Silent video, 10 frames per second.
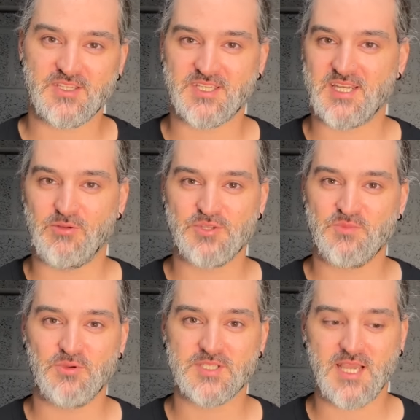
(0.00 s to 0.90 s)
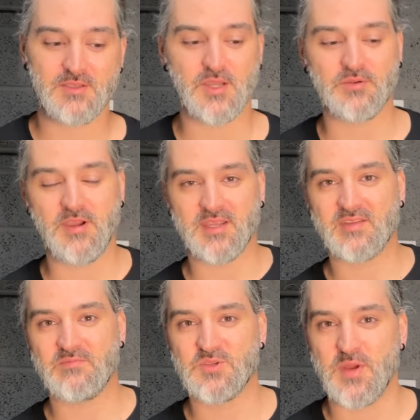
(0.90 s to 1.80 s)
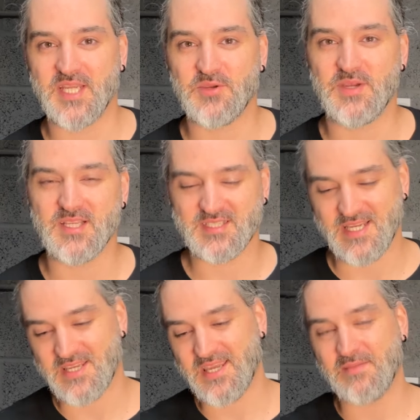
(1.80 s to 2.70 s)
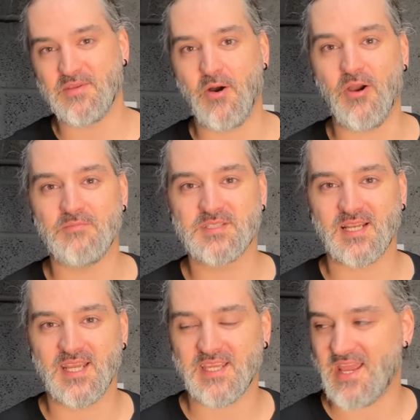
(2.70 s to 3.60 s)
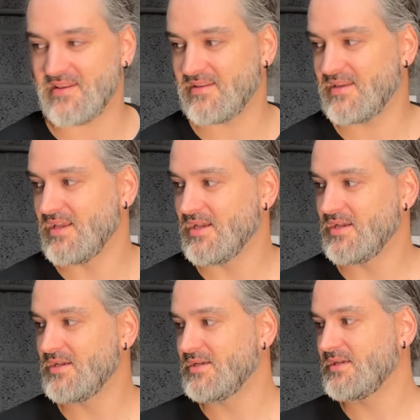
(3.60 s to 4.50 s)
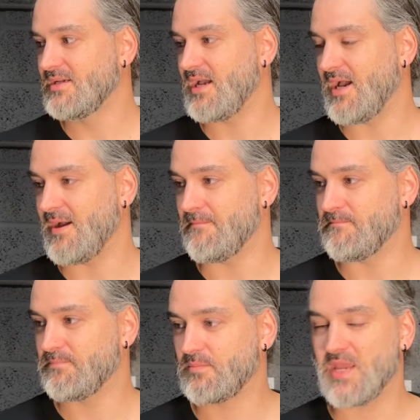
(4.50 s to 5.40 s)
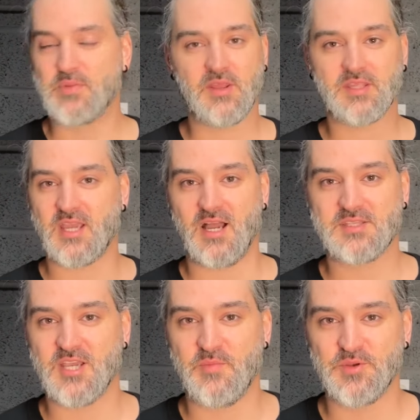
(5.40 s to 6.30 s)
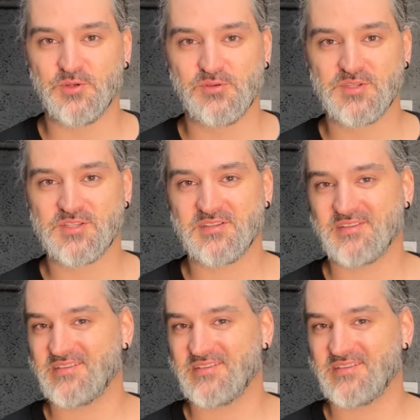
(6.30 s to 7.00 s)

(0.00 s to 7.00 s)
I see little jumbo sales. I'll go and give them 20 quid and say, keep the item, sell it again. People at the card terminals,